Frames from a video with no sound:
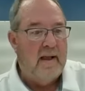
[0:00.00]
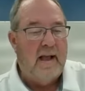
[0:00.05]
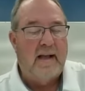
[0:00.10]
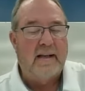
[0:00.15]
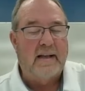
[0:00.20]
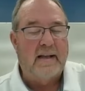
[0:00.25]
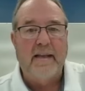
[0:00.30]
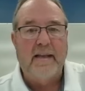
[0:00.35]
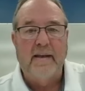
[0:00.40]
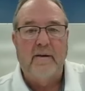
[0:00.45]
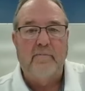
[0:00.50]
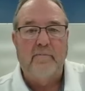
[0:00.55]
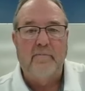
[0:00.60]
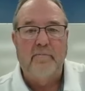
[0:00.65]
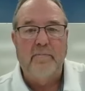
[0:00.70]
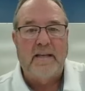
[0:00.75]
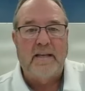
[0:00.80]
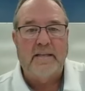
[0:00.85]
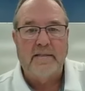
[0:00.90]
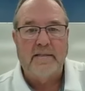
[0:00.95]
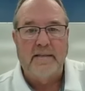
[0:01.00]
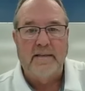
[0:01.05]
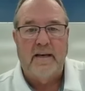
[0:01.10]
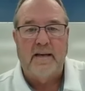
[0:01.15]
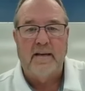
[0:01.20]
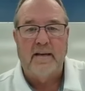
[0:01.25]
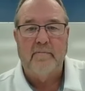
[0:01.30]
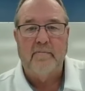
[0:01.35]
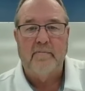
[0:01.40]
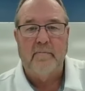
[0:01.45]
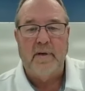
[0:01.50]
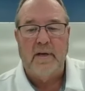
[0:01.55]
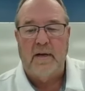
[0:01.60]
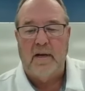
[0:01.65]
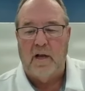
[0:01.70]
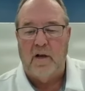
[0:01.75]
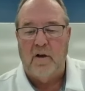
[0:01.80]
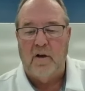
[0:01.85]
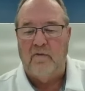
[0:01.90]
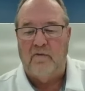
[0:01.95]
I kept messing up,
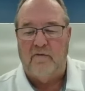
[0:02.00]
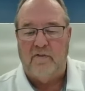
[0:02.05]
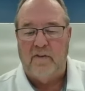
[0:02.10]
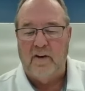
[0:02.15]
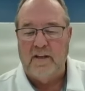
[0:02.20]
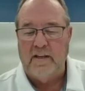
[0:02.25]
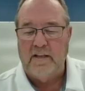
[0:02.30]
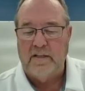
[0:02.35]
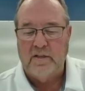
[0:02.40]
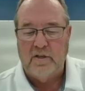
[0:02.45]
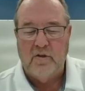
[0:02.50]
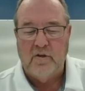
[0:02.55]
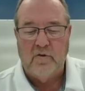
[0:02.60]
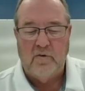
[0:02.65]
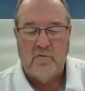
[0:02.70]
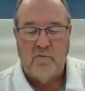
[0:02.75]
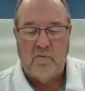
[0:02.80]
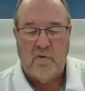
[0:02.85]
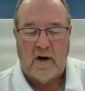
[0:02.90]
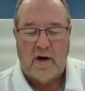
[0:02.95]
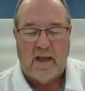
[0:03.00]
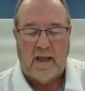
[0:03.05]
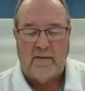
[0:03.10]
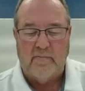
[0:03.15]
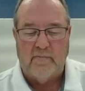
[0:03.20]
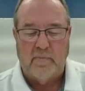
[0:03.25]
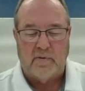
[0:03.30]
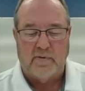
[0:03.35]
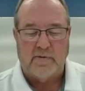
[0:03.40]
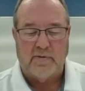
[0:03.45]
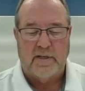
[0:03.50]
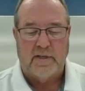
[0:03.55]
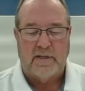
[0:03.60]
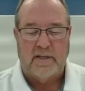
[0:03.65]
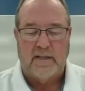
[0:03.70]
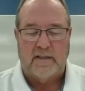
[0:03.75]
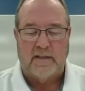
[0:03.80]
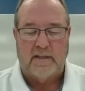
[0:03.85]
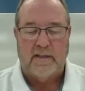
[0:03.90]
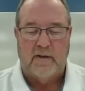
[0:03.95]
but hopefully you were able to
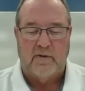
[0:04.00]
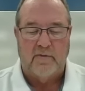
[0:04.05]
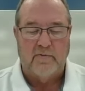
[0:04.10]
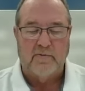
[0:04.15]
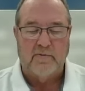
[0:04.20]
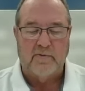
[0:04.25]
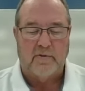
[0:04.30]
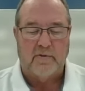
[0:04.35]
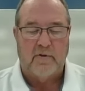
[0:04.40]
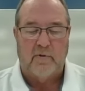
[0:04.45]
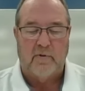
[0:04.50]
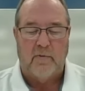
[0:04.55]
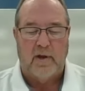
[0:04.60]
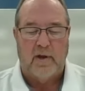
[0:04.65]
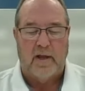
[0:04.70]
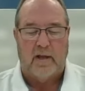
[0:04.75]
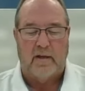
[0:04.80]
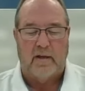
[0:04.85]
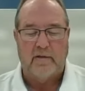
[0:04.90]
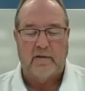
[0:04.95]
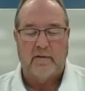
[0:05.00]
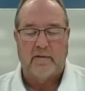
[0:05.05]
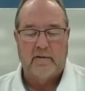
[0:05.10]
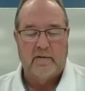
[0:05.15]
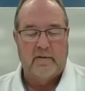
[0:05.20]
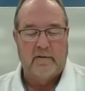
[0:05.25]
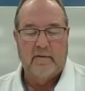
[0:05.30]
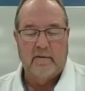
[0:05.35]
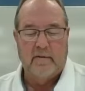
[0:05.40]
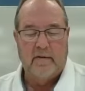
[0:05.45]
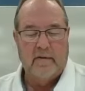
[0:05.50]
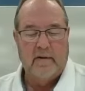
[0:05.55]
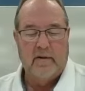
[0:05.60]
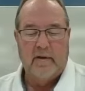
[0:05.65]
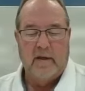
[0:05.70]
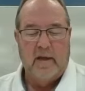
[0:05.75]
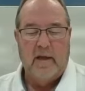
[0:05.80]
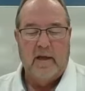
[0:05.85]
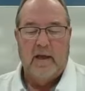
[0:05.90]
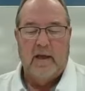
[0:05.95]
get those correct.
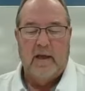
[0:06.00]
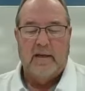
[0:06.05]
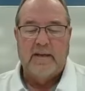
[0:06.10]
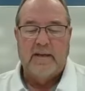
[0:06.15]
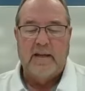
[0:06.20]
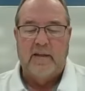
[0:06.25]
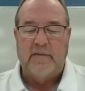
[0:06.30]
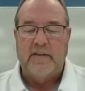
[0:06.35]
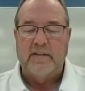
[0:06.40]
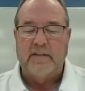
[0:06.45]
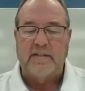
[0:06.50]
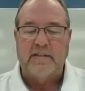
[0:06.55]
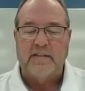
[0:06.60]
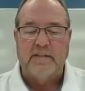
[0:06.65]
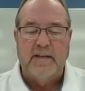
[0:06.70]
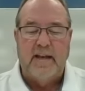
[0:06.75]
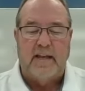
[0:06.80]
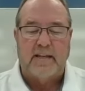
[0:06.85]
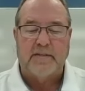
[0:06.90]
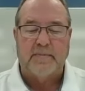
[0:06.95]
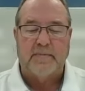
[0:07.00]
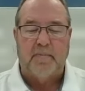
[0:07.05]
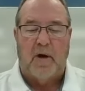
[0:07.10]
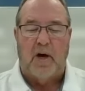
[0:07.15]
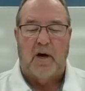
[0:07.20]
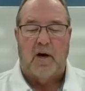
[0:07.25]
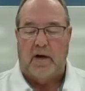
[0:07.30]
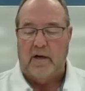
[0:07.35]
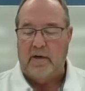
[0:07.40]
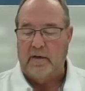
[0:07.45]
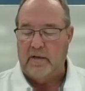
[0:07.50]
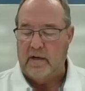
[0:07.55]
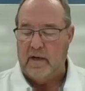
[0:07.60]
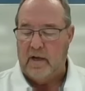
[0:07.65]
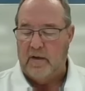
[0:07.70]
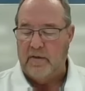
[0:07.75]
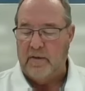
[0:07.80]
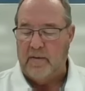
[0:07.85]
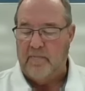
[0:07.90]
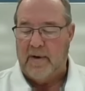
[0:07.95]
Now this next part
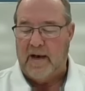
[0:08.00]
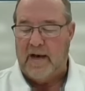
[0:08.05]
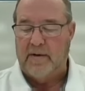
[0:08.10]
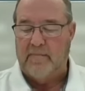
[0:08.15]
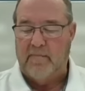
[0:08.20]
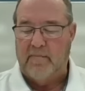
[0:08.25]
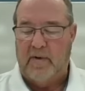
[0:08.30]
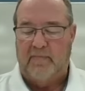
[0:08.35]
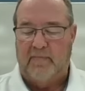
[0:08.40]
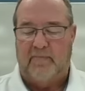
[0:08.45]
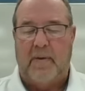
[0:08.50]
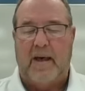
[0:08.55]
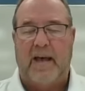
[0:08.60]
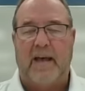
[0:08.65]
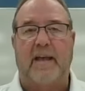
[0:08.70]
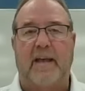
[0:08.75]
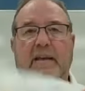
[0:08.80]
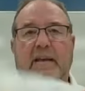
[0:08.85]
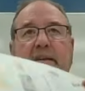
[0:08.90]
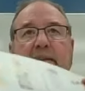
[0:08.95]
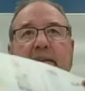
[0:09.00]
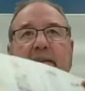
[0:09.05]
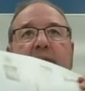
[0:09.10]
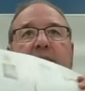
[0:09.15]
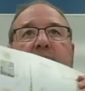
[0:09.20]
on the bottom of page,